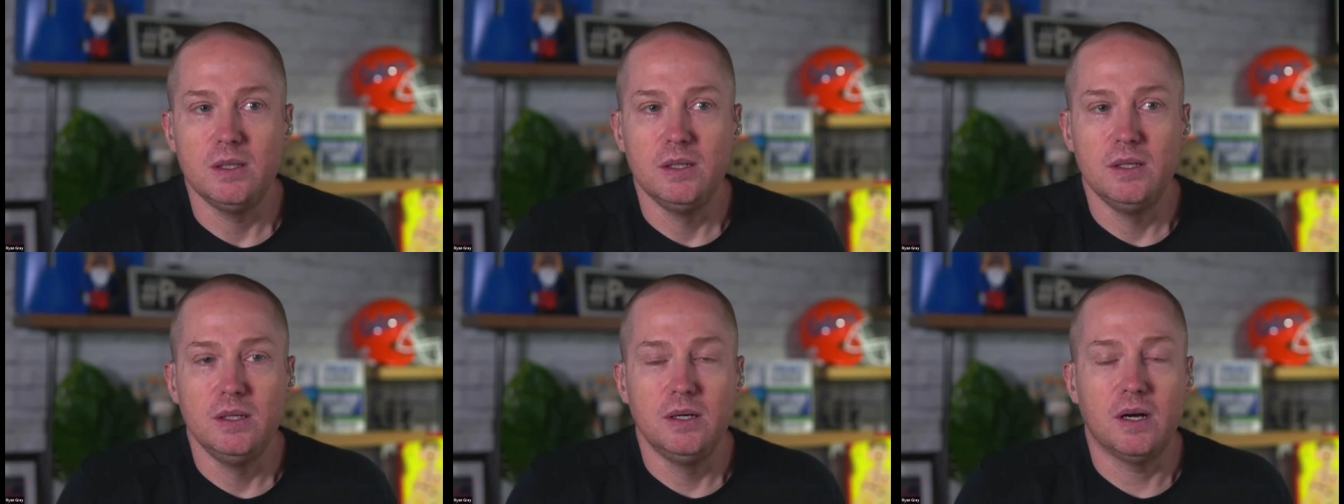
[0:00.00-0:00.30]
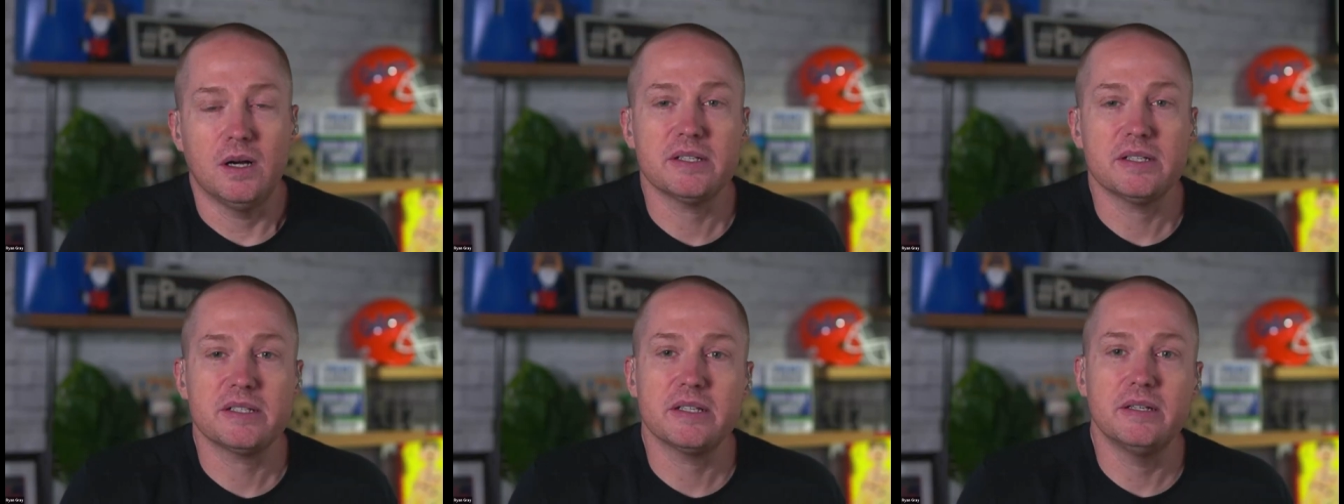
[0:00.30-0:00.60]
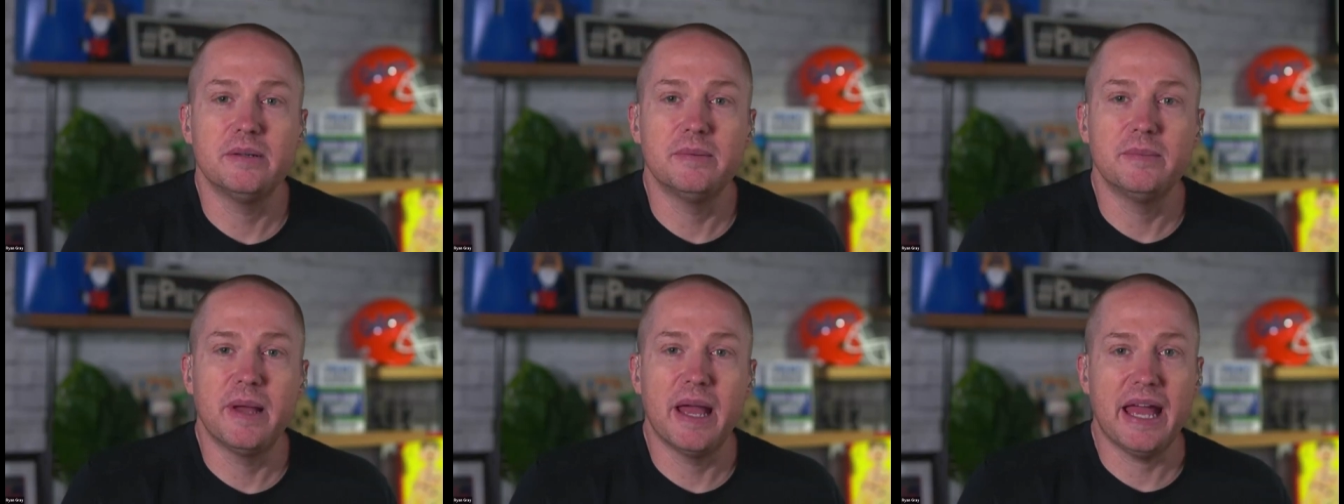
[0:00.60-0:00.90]

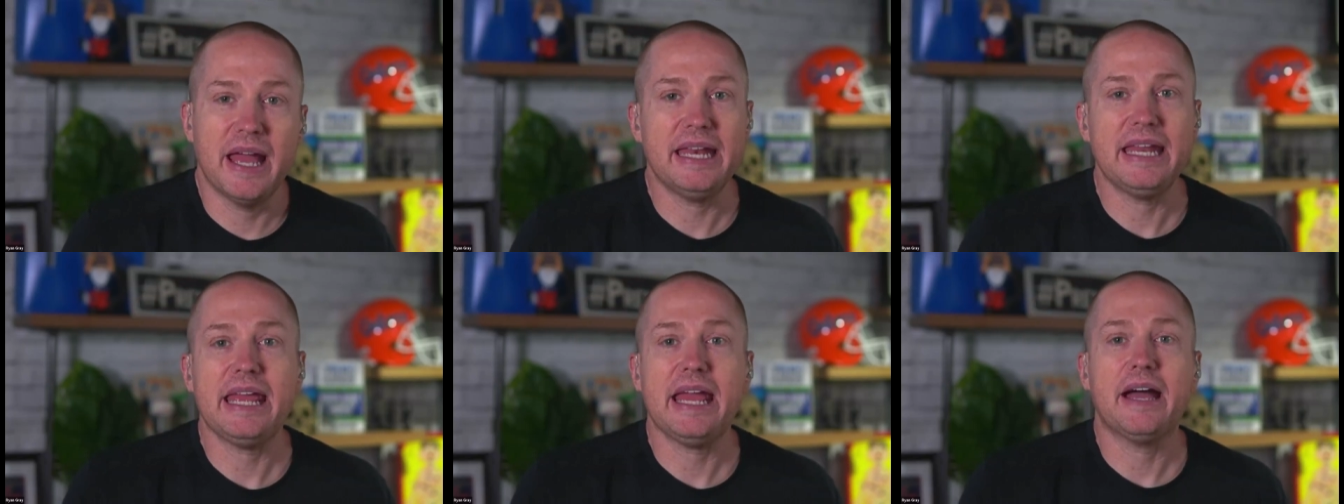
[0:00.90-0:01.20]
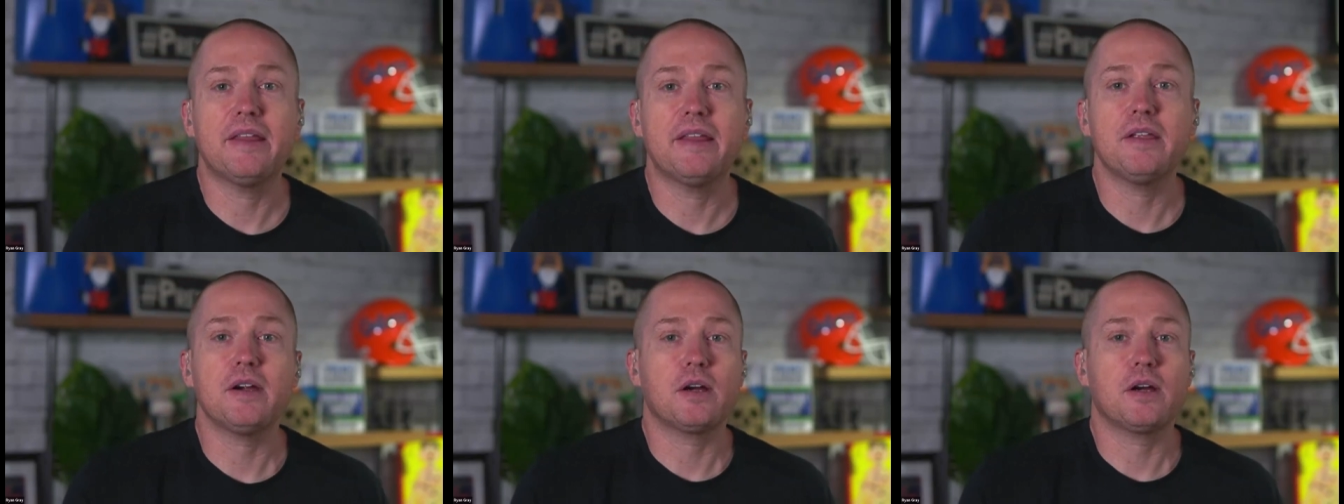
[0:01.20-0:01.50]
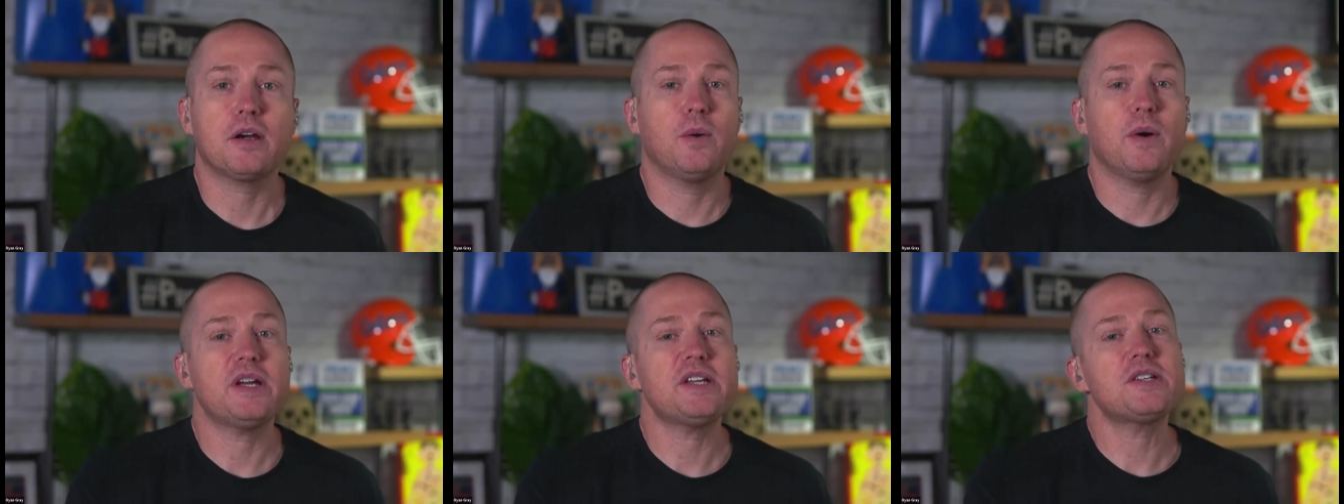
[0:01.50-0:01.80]
Awesome. Any other
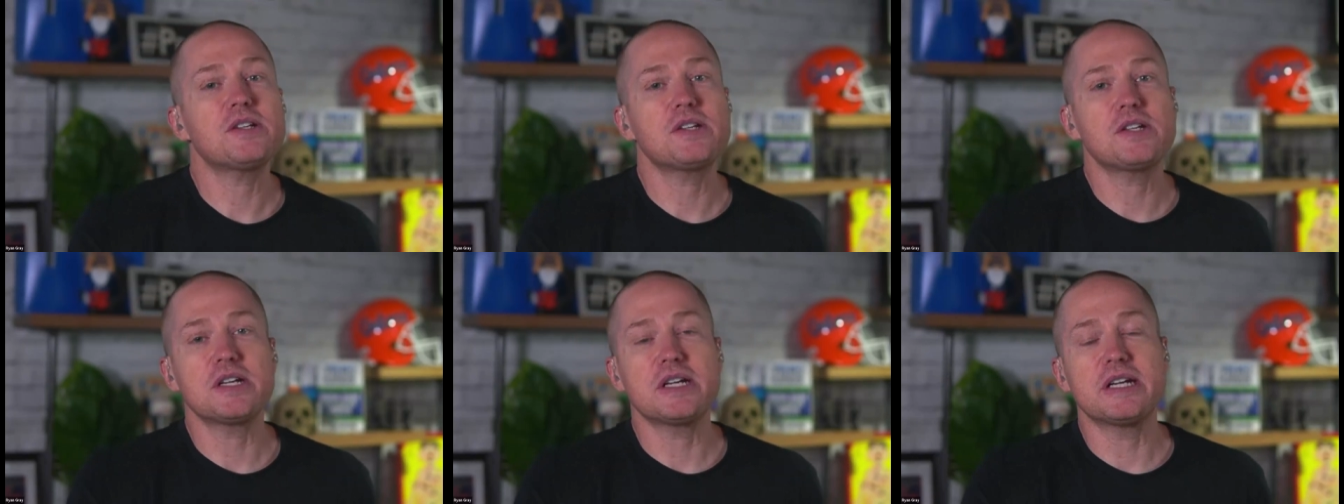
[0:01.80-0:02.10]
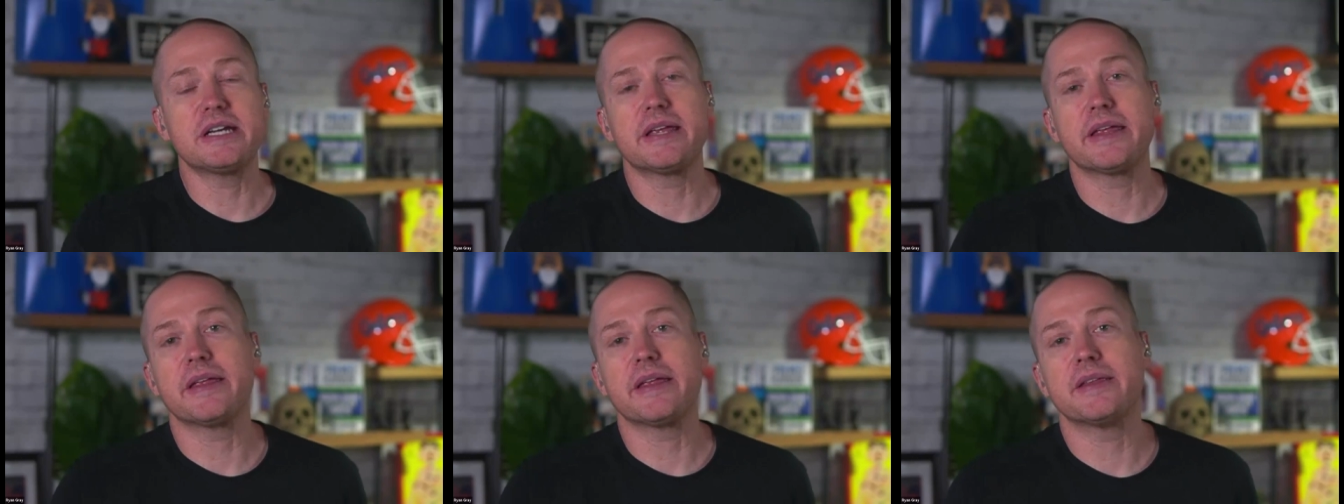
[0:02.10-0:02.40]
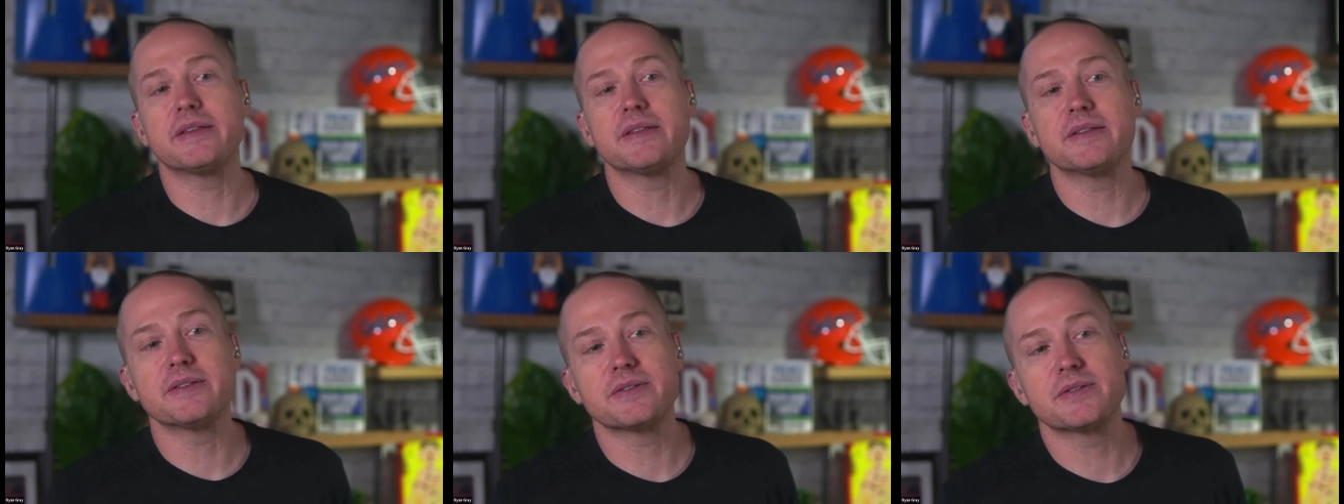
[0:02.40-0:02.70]

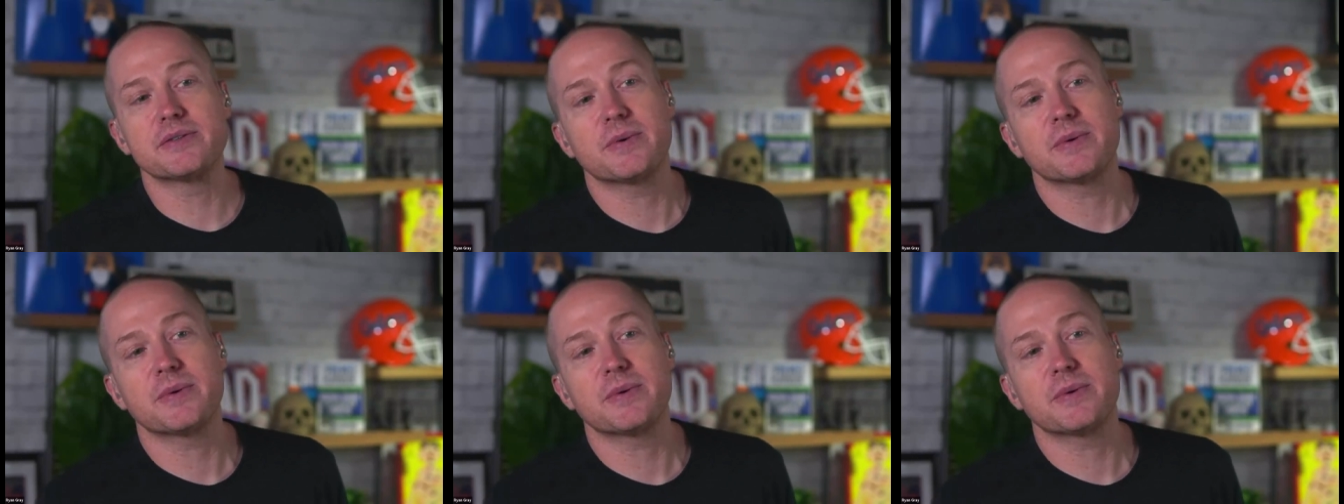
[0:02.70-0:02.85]
questions?